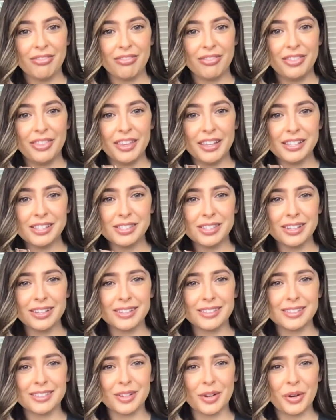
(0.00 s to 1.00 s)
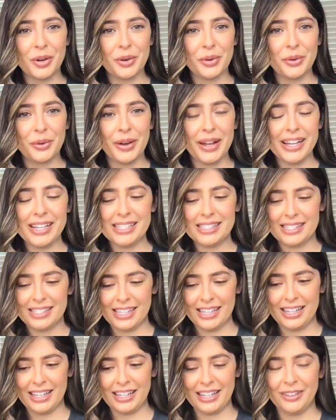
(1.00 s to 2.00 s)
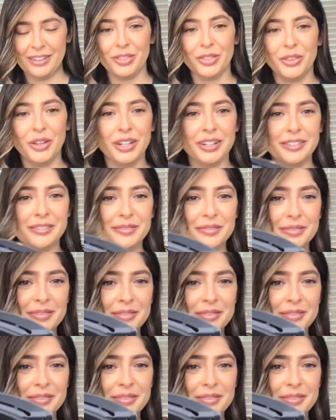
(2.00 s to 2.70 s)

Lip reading: this looks crazy. Look,